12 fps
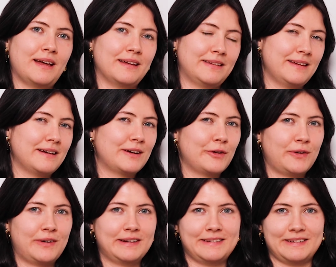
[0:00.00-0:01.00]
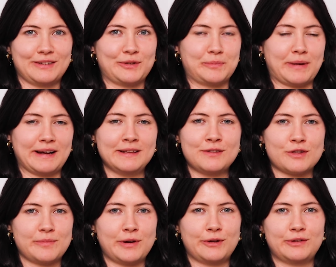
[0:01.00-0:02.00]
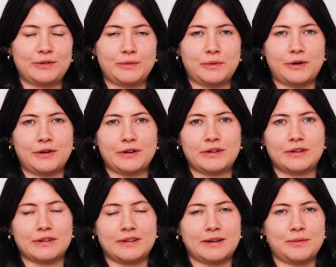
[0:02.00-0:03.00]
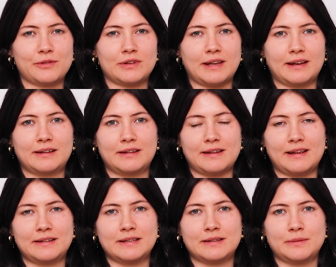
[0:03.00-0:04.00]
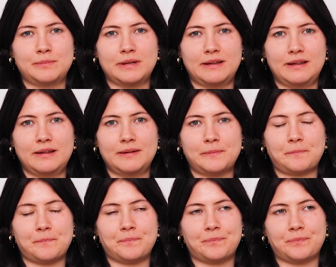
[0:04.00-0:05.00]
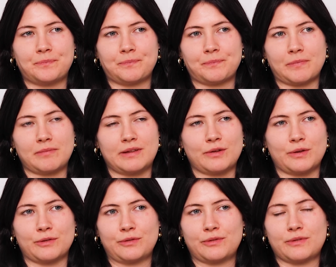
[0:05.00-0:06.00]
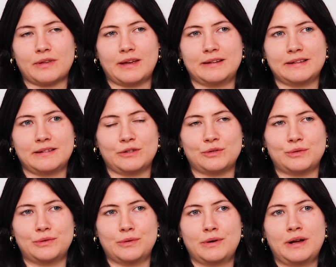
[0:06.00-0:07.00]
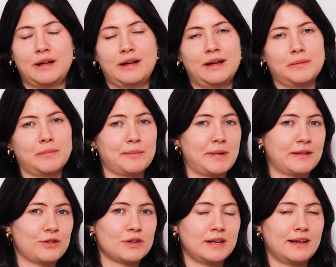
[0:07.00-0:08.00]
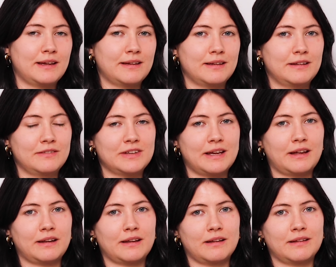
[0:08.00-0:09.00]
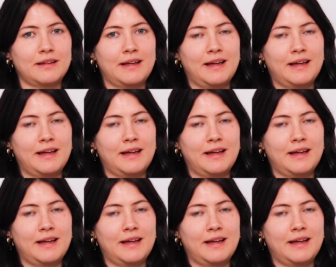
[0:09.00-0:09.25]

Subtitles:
A year ago, I didn't know much about the work that was done at the ATTP because I didn't do my bachelor in Vienna.